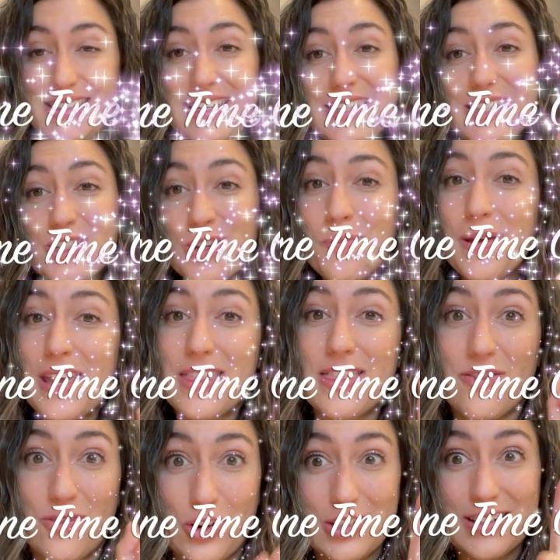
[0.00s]
This should be the
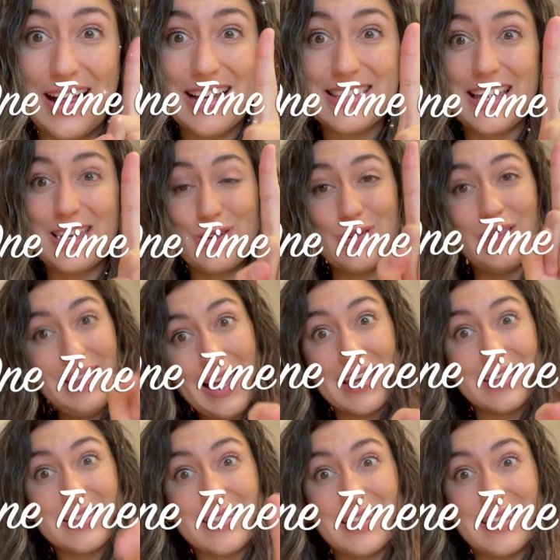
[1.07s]
first class that you list.